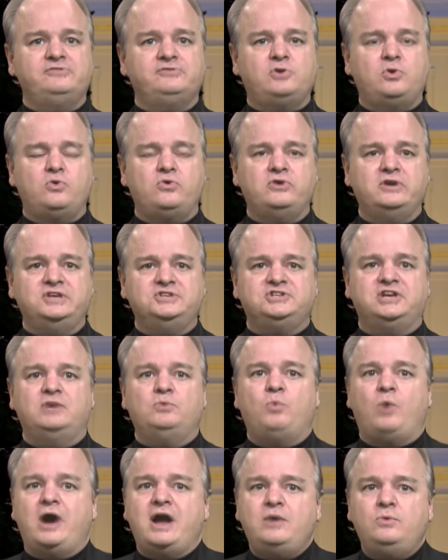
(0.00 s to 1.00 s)
coins, and
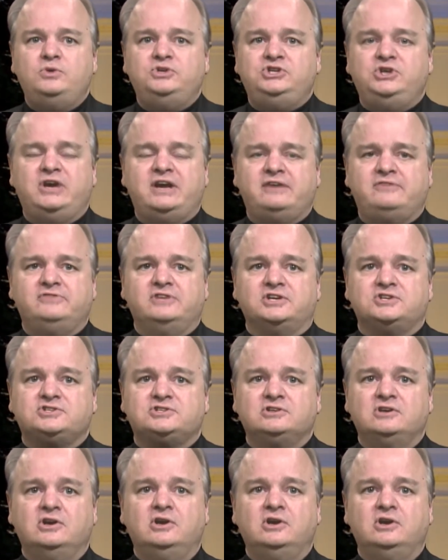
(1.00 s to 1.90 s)
why would you have this?